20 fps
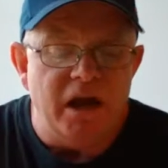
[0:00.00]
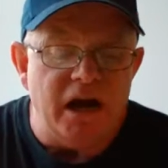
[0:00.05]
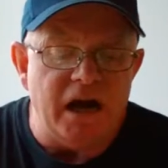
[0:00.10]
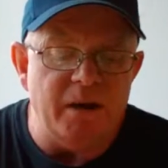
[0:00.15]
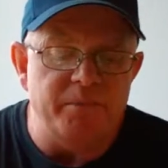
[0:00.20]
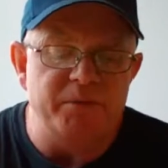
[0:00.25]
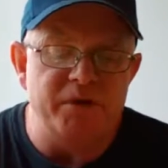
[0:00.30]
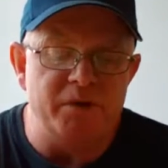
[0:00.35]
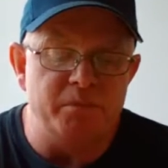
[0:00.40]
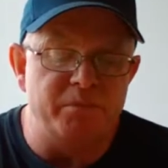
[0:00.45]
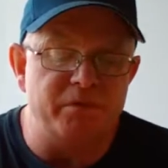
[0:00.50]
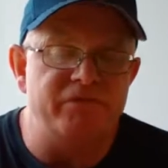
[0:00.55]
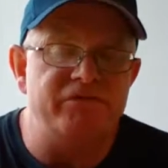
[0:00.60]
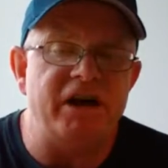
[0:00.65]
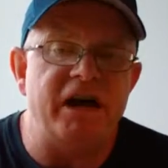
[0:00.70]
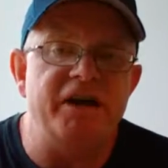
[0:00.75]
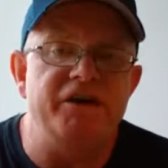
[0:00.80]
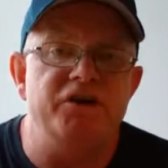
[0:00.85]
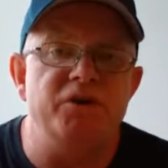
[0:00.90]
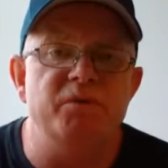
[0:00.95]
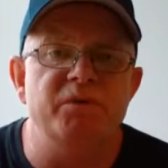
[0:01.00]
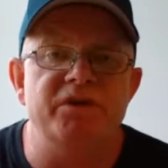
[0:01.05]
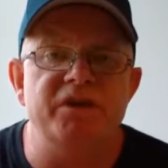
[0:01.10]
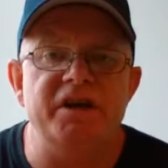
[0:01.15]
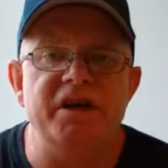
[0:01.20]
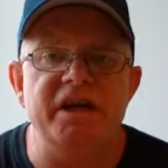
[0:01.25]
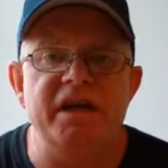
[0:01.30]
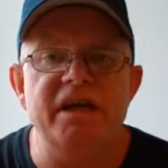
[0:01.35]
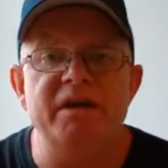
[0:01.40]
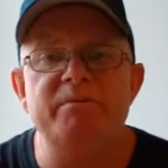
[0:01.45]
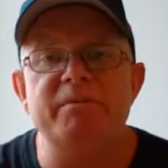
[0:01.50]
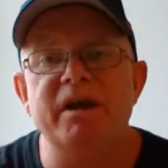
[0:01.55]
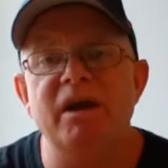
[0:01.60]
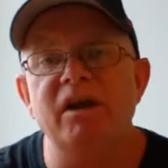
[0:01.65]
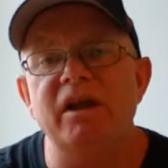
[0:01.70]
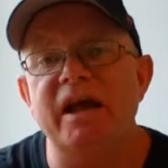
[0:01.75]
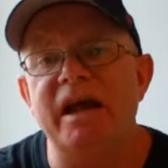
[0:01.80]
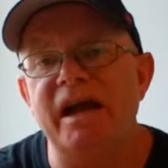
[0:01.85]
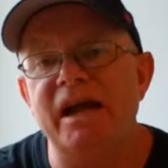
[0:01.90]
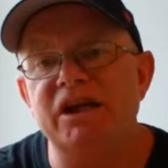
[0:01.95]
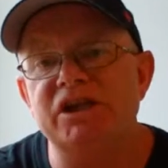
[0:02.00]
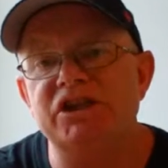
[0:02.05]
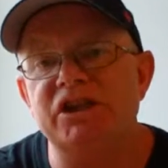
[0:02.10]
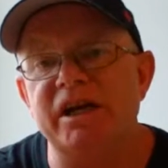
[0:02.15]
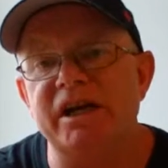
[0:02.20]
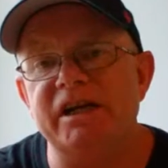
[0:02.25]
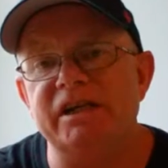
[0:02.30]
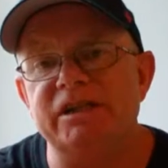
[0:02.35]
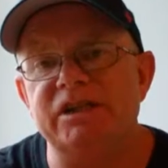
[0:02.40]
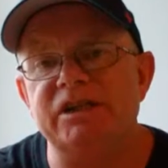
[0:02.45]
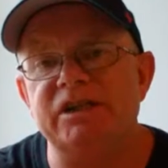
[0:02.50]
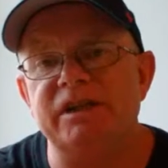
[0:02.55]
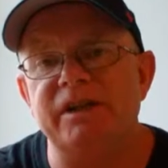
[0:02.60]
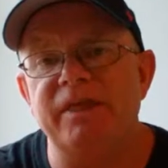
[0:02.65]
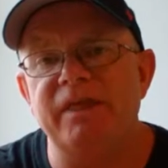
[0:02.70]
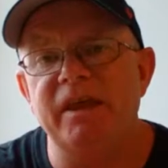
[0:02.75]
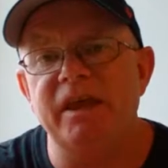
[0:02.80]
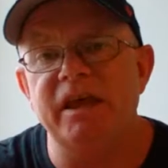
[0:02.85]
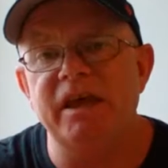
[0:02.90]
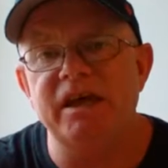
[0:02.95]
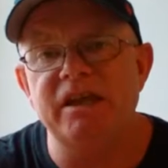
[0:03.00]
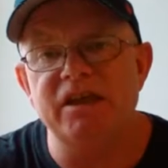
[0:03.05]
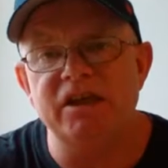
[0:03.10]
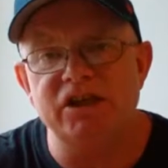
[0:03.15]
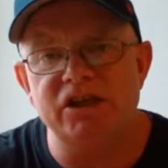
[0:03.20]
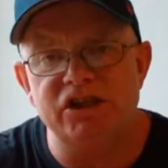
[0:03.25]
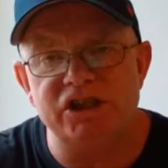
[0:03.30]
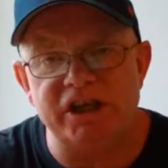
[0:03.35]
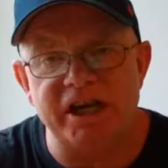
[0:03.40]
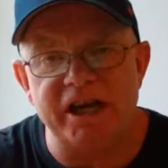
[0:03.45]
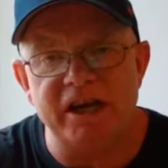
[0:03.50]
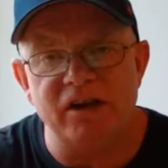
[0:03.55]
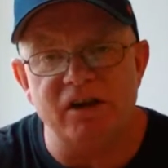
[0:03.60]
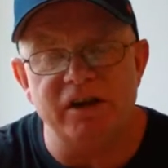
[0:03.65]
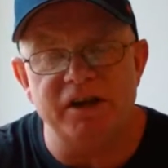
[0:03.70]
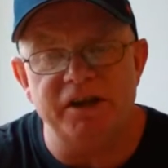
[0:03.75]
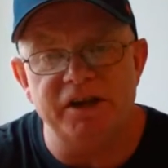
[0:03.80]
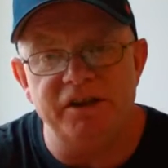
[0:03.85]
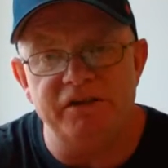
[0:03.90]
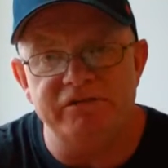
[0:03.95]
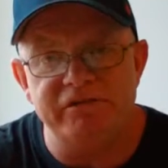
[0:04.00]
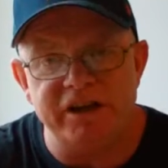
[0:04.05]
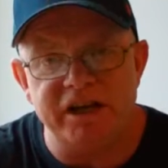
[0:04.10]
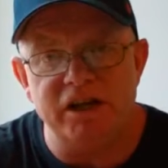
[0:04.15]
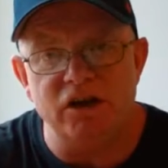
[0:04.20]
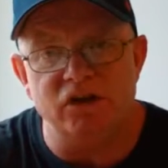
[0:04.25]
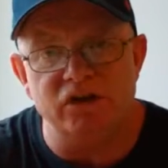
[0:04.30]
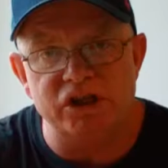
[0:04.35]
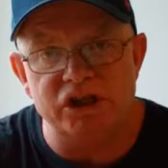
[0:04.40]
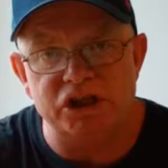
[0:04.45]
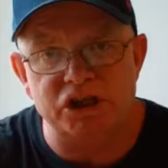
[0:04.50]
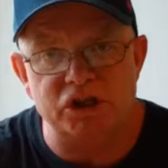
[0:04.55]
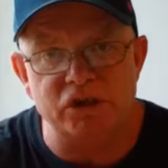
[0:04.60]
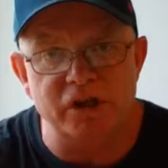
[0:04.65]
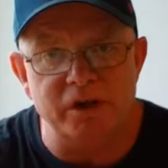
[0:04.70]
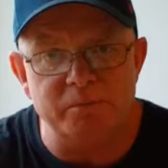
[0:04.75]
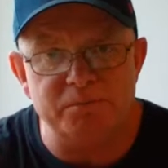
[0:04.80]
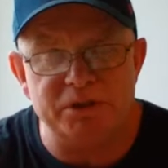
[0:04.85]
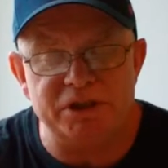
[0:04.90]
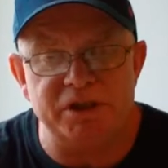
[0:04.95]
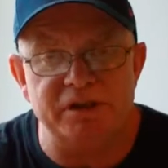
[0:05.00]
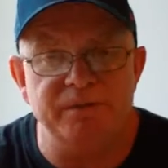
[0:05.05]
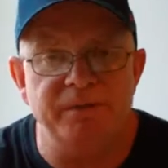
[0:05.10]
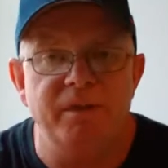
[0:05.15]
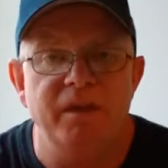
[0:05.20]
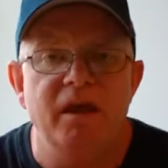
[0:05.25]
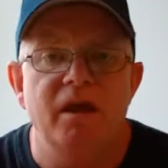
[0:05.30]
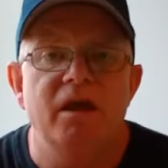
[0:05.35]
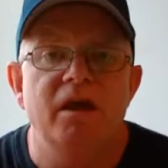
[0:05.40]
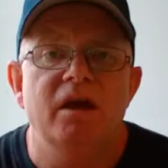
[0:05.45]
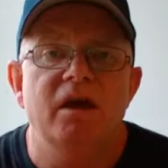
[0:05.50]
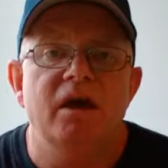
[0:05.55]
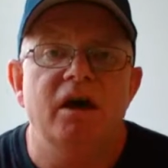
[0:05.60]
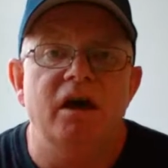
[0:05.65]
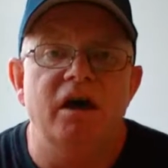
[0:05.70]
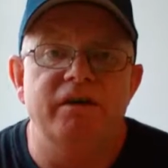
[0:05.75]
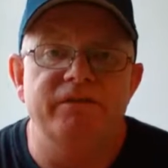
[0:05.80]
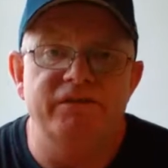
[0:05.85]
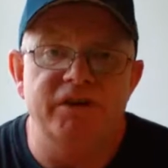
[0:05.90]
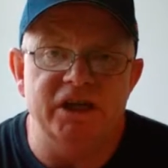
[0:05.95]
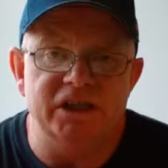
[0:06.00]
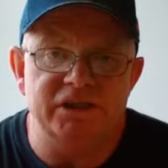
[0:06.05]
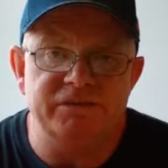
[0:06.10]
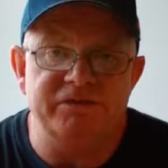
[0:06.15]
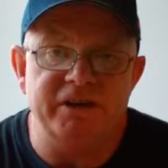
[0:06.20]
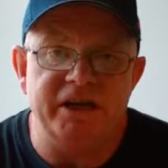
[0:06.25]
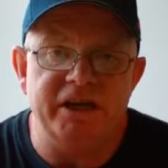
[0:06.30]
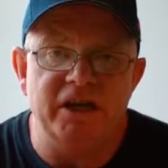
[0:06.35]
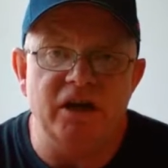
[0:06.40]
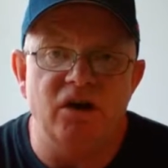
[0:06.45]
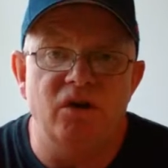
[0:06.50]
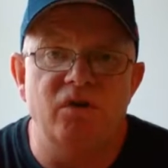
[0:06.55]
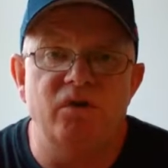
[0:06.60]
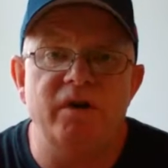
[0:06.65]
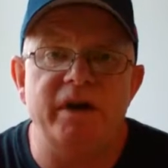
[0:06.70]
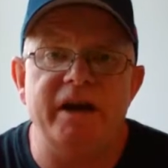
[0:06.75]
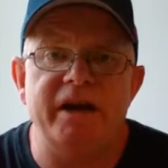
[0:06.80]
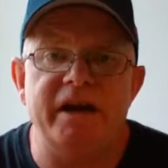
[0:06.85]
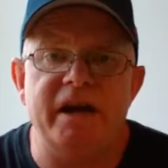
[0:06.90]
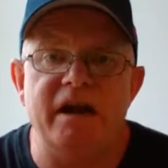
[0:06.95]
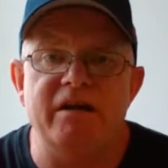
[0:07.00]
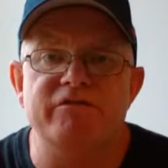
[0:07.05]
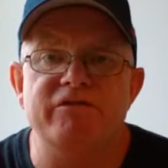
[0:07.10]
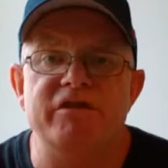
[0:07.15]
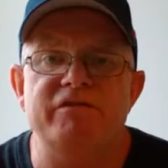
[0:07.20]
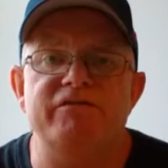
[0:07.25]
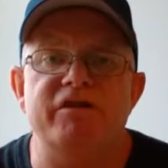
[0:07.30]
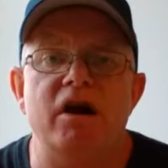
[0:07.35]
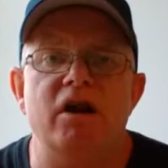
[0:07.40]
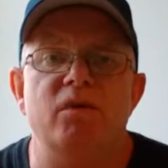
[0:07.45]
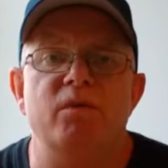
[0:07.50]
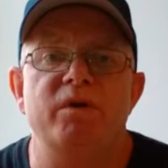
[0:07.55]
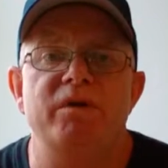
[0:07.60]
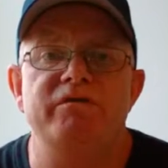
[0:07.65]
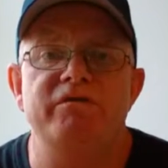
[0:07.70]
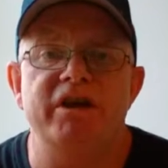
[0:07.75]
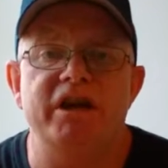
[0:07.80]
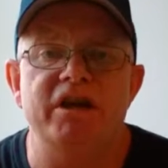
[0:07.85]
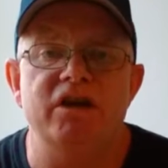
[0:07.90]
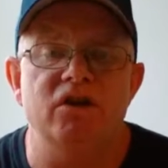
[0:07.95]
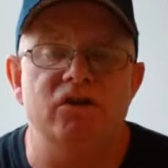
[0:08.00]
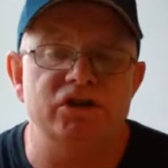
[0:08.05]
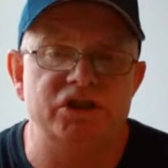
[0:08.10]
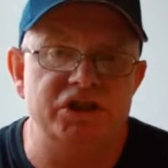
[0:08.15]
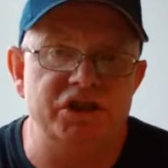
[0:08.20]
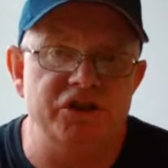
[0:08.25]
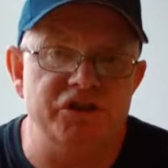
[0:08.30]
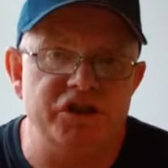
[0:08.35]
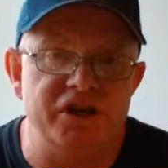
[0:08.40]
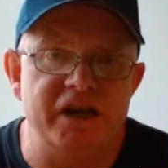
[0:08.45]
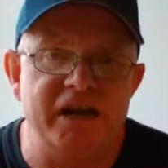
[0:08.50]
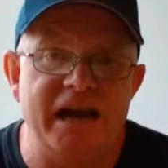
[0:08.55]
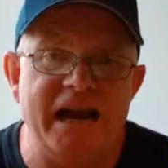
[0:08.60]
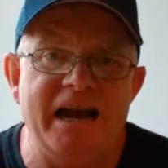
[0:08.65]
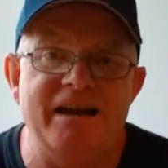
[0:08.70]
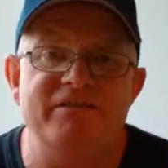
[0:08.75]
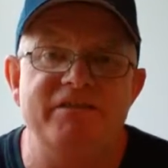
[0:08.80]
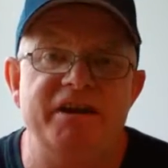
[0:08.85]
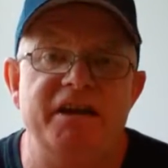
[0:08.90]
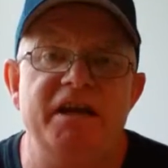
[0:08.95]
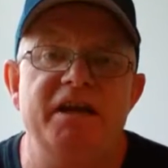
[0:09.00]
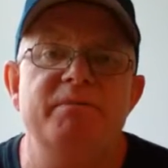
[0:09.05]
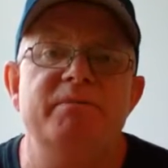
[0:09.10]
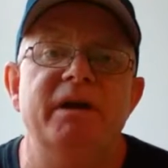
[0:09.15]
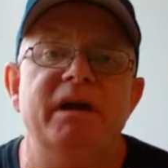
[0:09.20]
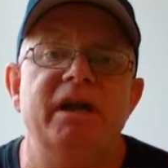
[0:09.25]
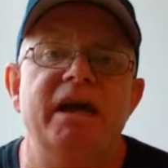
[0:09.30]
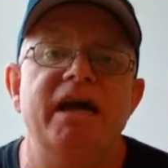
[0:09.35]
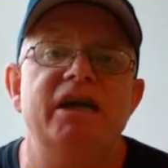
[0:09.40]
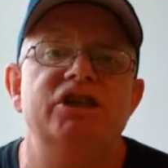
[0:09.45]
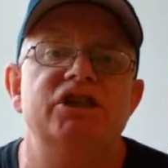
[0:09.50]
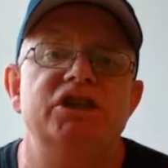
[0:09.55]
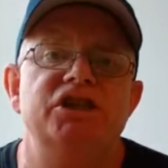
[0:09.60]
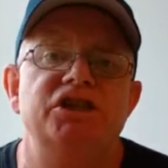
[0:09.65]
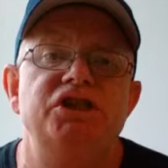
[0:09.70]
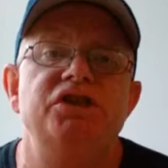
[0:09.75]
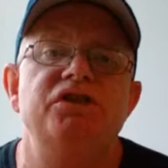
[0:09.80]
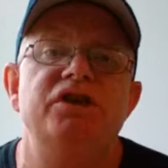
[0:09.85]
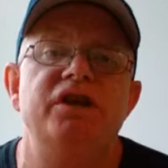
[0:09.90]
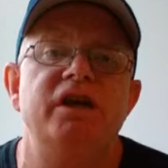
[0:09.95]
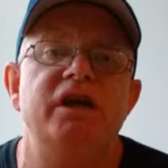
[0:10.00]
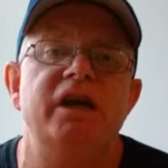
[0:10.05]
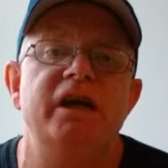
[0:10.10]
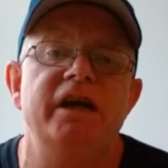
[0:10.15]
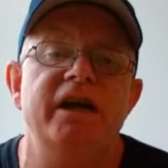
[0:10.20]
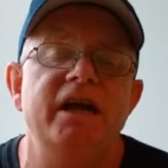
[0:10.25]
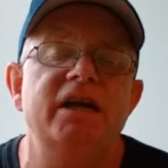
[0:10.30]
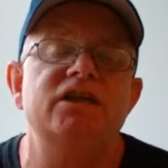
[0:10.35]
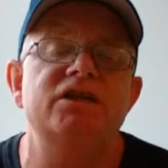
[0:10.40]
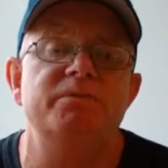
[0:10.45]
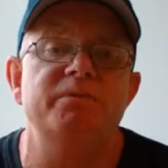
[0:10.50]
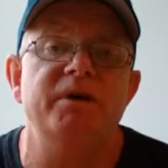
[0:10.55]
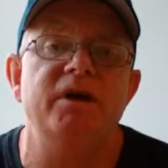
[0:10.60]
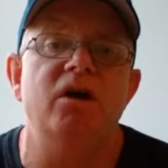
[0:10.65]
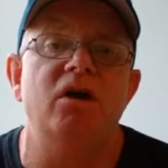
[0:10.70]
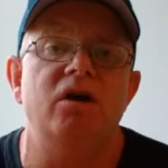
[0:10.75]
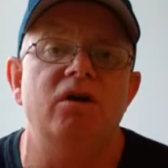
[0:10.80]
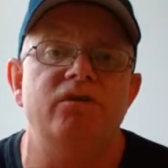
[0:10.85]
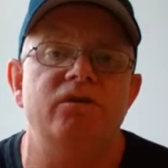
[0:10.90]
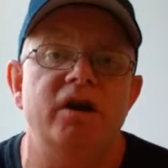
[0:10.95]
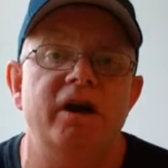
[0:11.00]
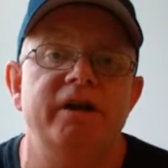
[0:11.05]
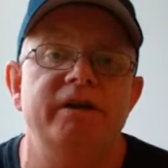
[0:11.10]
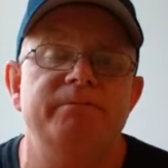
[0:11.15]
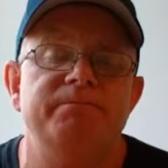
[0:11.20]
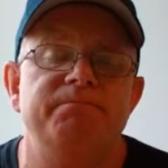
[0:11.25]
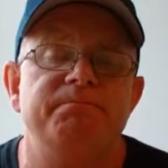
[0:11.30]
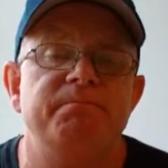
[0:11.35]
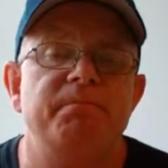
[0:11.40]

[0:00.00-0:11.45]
I'm going to provide you with an email address in the channel, in the video description of this video and every following video. So you're going to have an email address you can connect to me on, right?